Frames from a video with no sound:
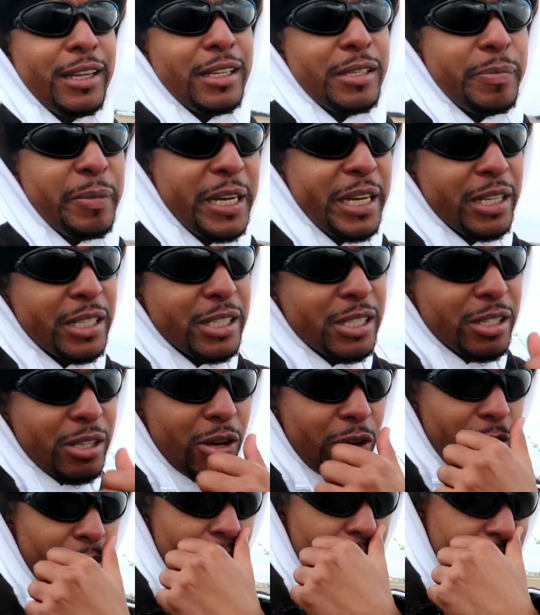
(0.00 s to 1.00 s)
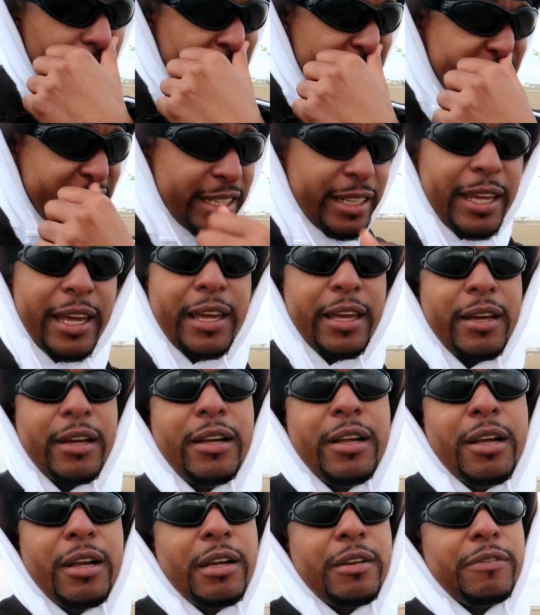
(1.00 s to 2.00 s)
It's been a slow fishing day
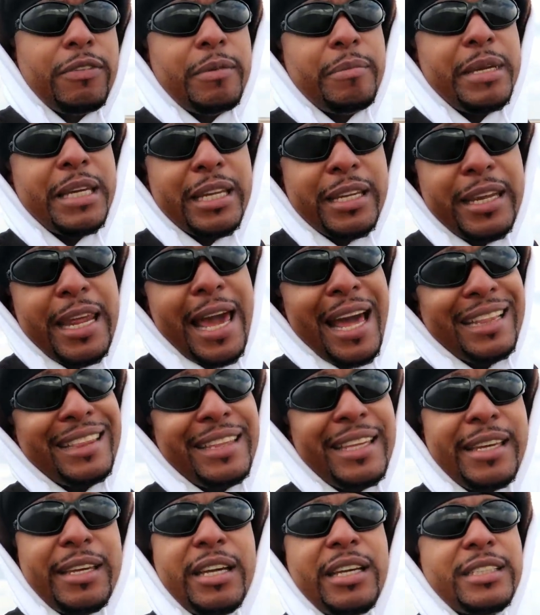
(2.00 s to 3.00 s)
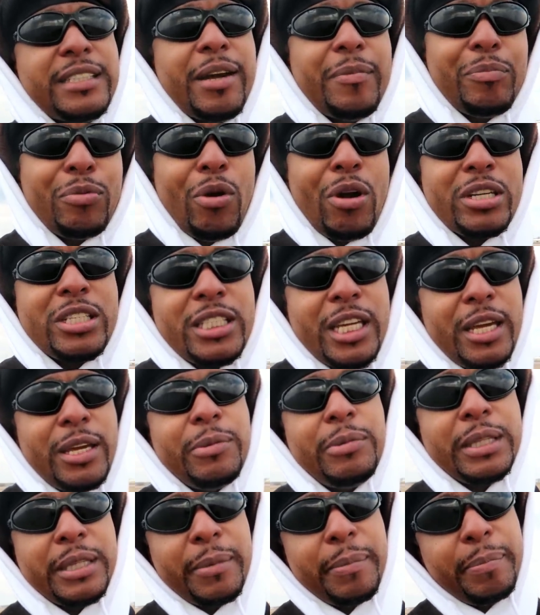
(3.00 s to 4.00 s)
for me today. I think because I brought Jay
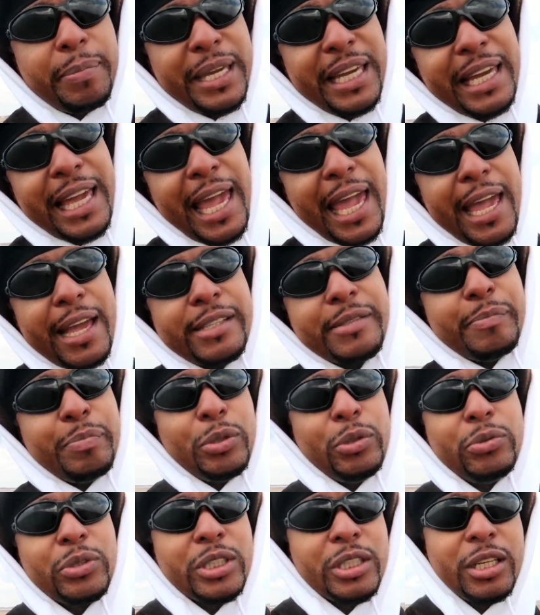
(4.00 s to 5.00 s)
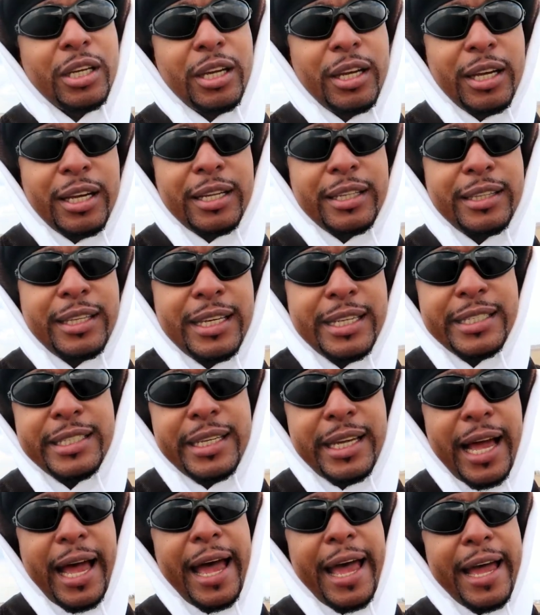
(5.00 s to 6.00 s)
with the big ass boots, this
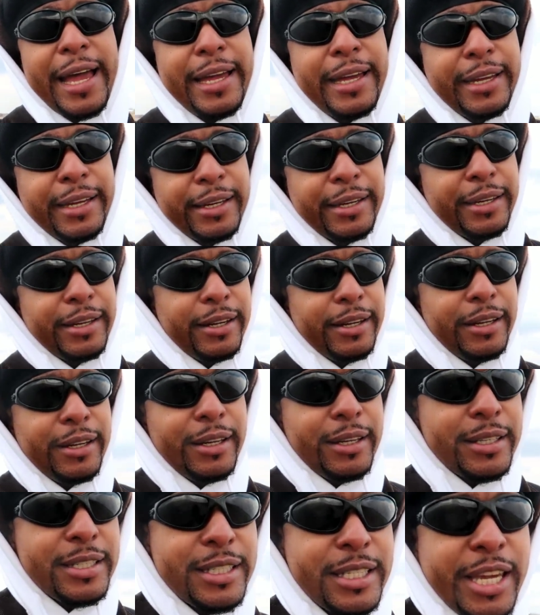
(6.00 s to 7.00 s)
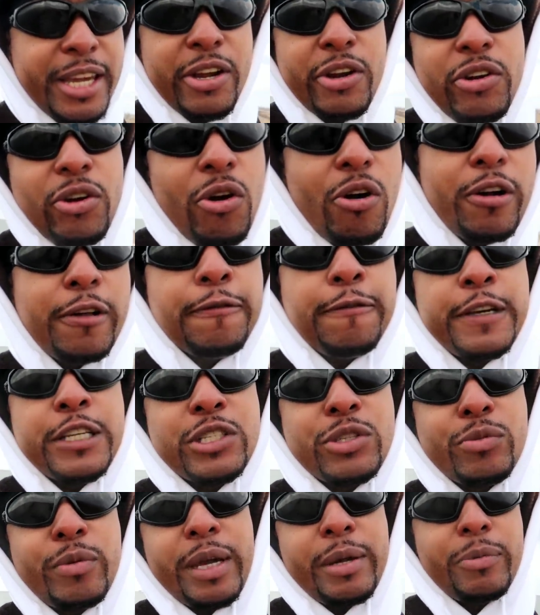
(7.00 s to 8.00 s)
guy Scaring all the
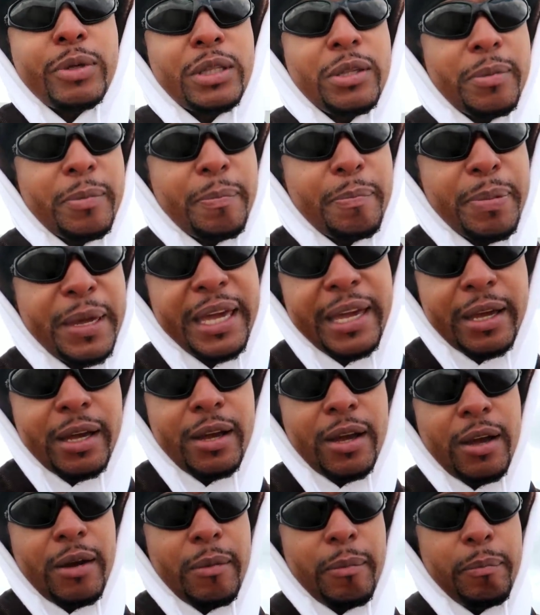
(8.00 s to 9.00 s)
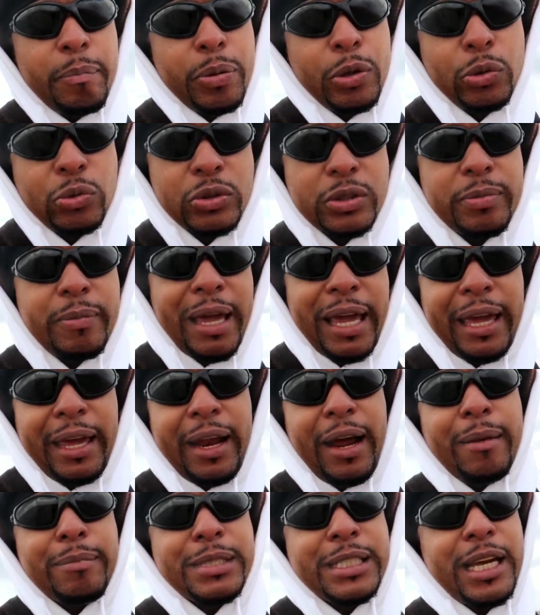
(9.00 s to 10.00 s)
fish away with them big boots,
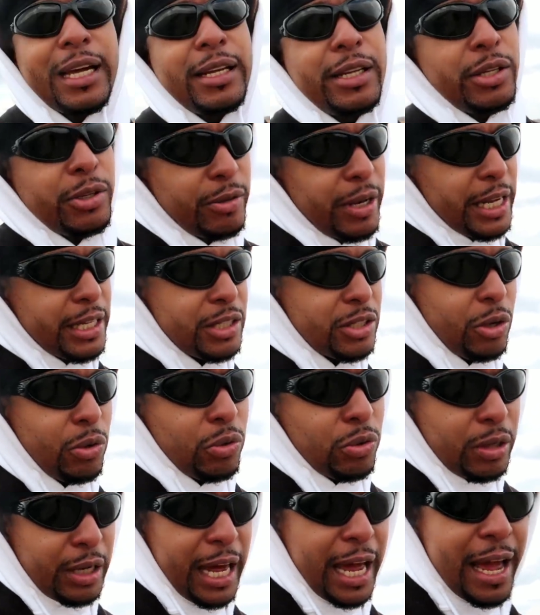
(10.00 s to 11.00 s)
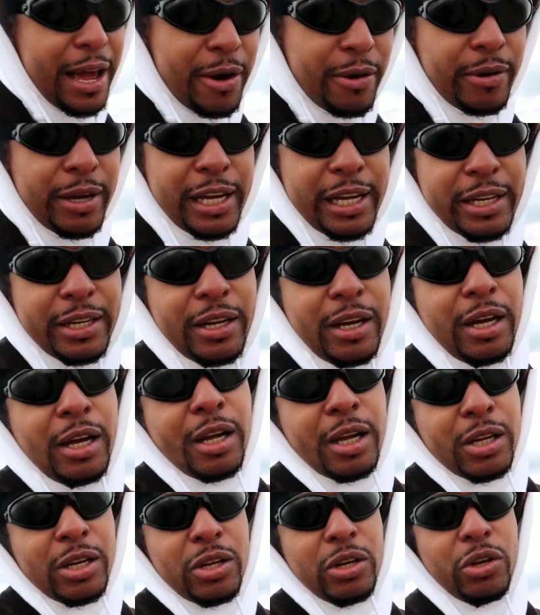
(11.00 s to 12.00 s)
man. I'm telling you, they so loud
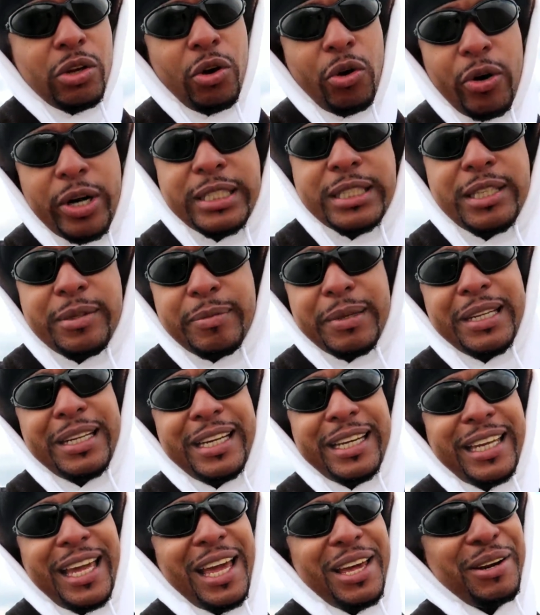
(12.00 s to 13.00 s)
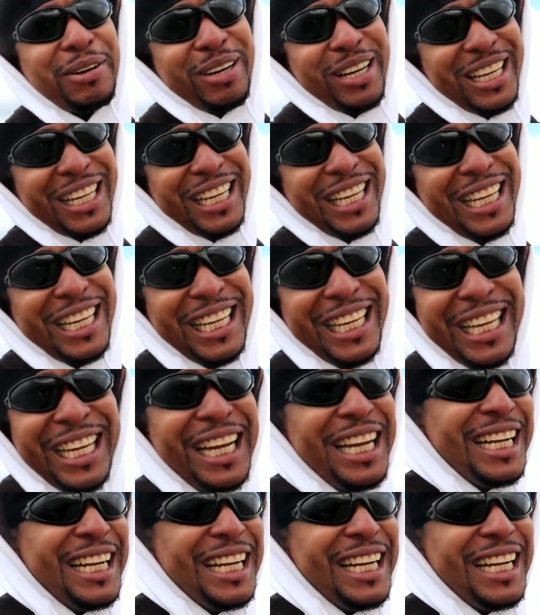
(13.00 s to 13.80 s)
and noisy. But look at him.